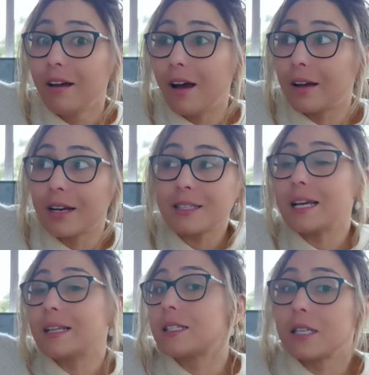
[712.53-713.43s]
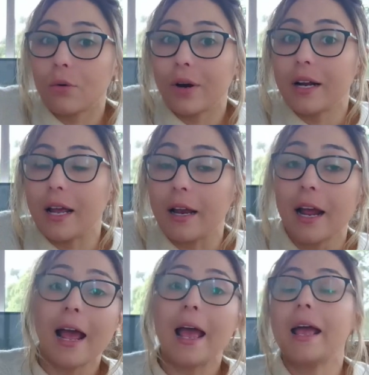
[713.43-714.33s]
I'm going to take the cigarette again.
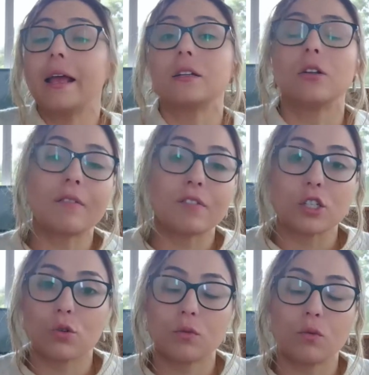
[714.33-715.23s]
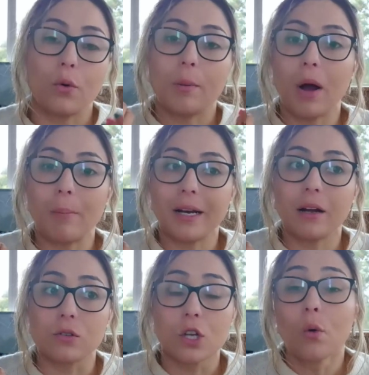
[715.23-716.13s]
Hey, life is stressful. I want to bite my
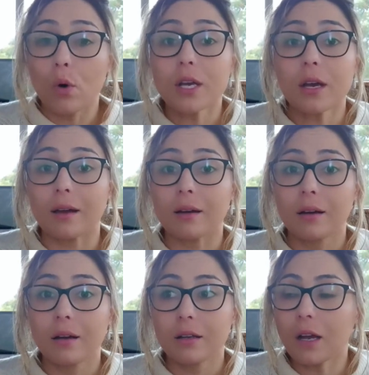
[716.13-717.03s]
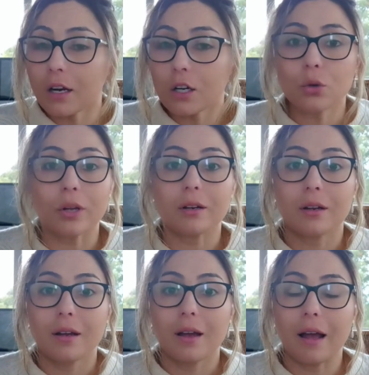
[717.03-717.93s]
nails. Well, yeah, you're going to do it.
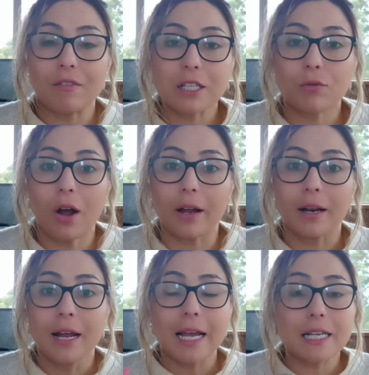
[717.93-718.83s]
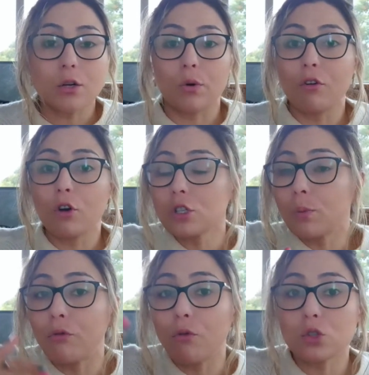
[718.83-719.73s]
And that's fine. Is it
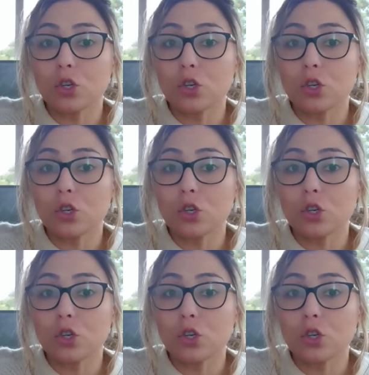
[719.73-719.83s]
reversible full